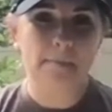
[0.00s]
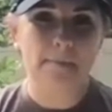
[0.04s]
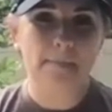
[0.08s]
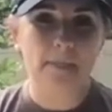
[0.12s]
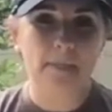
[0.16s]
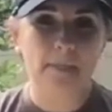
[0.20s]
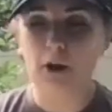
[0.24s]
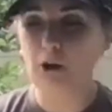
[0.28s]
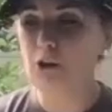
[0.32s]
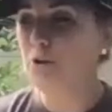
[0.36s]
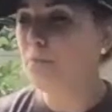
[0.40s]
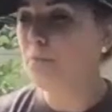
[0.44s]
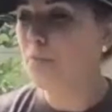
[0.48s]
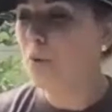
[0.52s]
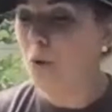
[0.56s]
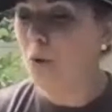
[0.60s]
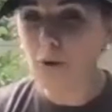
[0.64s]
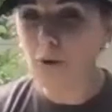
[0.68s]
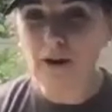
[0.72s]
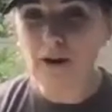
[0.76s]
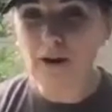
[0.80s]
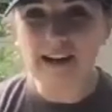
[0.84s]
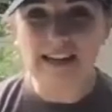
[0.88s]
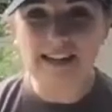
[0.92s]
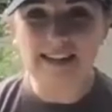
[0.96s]
Are you
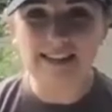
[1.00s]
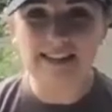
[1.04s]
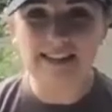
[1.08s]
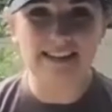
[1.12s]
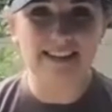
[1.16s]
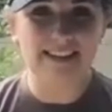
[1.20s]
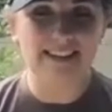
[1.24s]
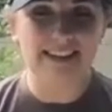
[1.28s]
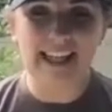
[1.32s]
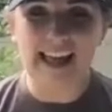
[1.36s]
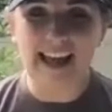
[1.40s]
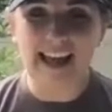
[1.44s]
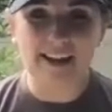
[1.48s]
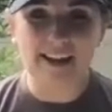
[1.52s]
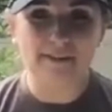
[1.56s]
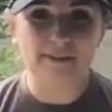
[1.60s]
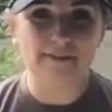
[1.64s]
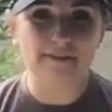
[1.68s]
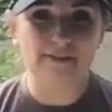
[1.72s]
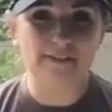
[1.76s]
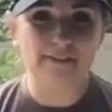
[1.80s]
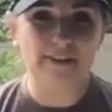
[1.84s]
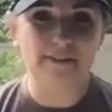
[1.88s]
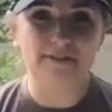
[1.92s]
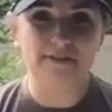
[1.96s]
pouring into the life
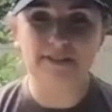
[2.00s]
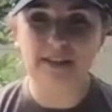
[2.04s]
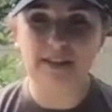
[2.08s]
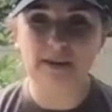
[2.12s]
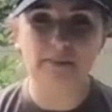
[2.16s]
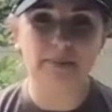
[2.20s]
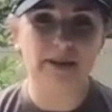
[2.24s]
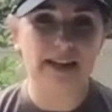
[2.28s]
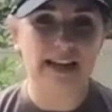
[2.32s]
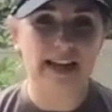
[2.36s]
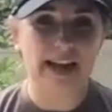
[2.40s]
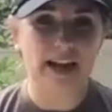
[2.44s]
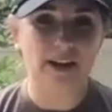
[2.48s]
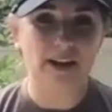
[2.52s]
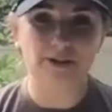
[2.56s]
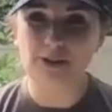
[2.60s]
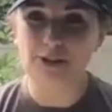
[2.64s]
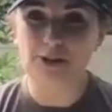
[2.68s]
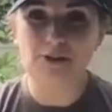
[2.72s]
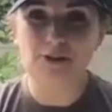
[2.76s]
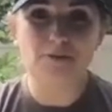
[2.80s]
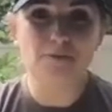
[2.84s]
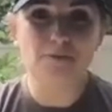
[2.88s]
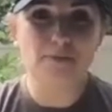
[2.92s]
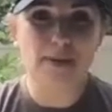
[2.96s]
of somebody else? Are
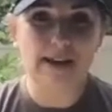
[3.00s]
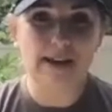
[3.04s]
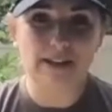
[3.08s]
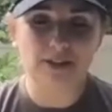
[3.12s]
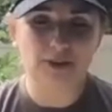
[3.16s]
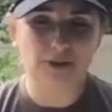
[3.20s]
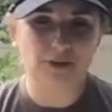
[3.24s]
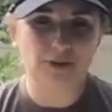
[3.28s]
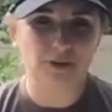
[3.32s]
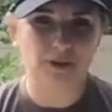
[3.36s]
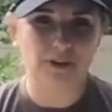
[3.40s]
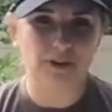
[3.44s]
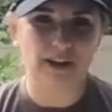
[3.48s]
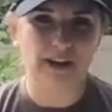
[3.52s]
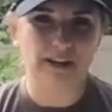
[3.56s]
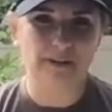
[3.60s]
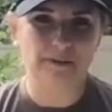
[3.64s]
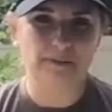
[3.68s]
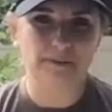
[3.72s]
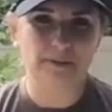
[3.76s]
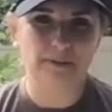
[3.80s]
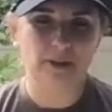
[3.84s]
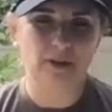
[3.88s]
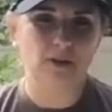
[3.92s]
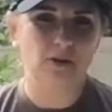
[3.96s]
you mentoring
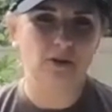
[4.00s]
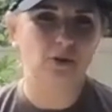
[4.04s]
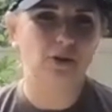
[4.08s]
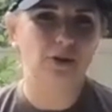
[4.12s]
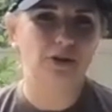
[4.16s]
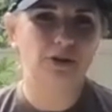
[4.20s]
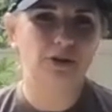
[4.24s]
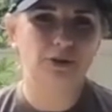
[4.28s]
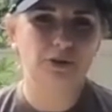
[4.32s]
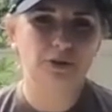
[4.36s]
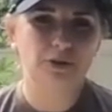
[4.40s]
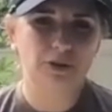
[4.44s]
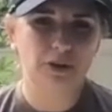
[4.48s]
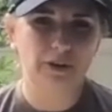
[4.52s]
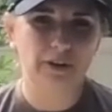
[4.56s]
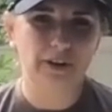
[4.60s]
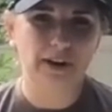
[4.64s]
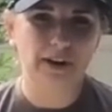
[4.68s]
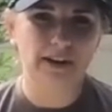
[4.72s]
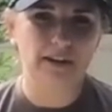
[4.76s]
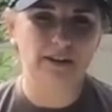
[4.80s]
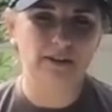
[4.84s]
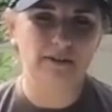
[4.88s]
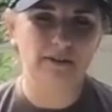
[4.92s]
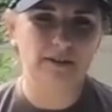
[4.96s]
or
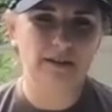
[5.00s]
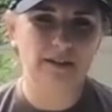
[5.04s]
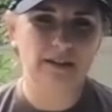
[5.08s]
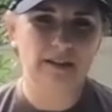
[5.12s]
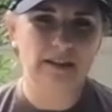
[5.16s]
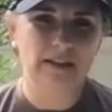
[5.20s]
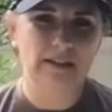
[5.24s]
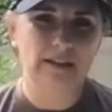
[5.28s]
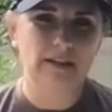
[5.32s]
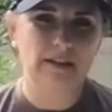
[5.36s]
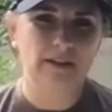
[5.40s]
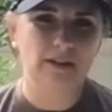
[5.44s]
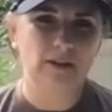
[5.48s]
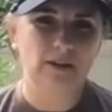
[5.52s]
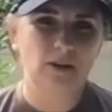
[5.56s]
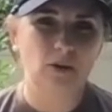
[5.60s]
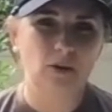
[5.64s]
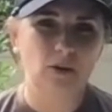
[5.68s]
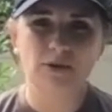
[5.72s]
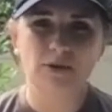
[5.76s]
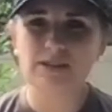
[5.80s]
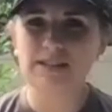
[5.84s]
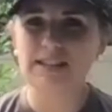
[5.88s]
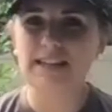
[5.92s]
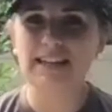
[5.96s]
tutoring
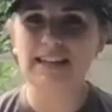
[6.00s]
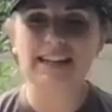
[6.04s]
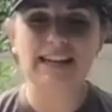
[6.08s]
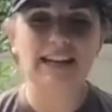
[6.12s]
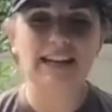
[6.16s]
or sending